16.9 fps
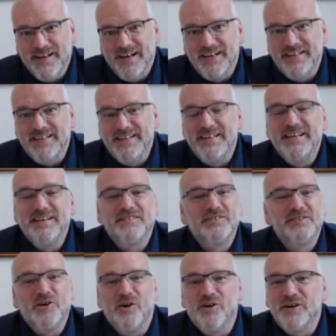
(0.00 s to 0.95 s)
And he has
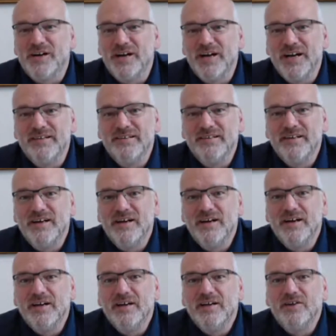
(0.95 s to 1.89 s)
conquered
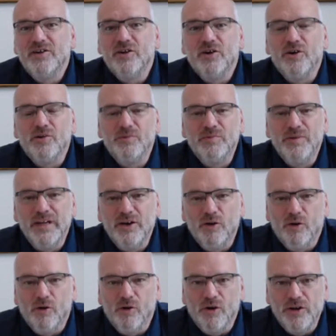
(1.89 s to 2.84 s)
not only
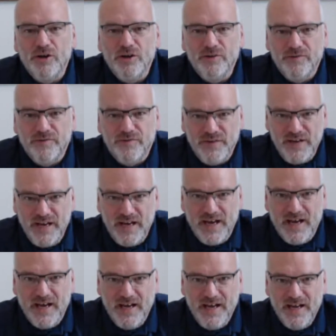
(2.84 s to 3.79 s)
all you
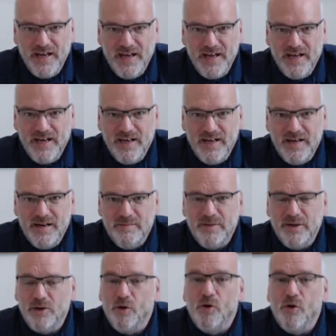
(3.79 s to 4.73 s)
fear,
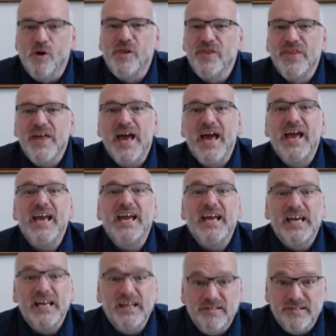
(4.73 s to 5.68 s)
but all there
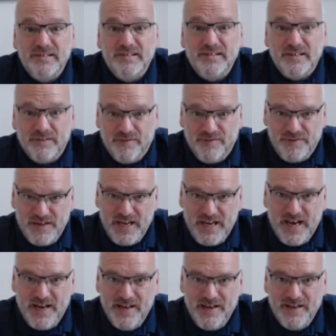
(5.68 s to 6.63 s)
is to
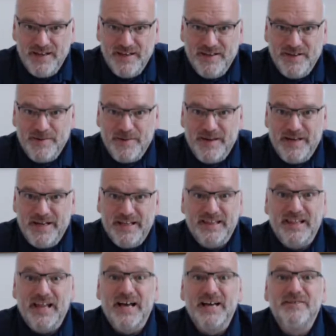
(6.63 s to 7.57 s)
fear in
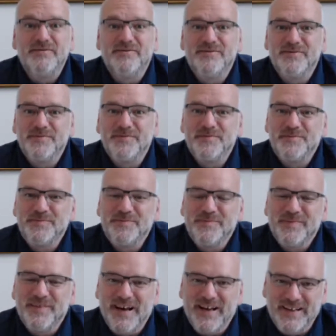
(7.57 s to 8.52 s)
life
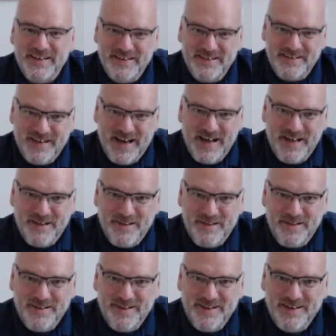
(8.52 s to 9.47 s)
and in
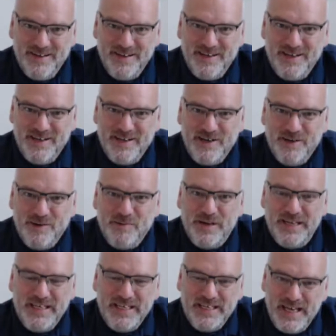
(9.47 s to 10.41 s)
death
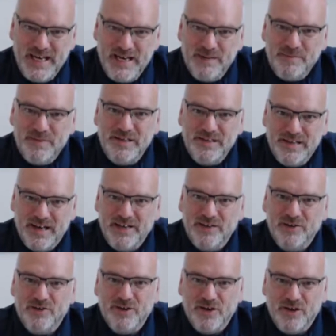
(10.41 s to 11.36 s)
when he came and
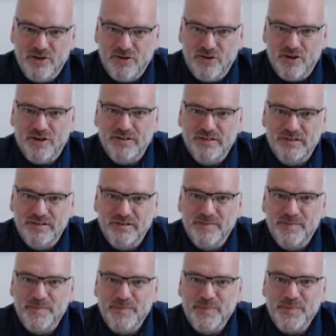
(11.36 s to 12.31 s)
died on the cross
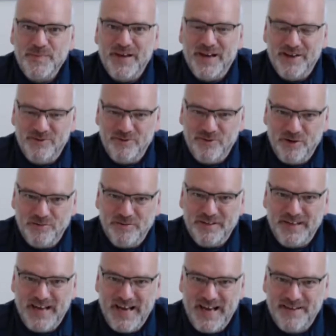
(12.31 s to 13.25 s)
and rose
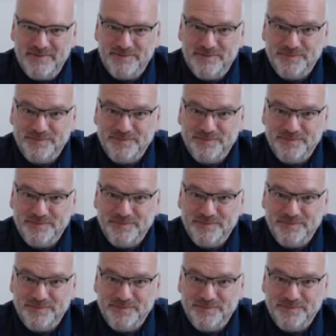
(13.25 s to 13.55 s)
again.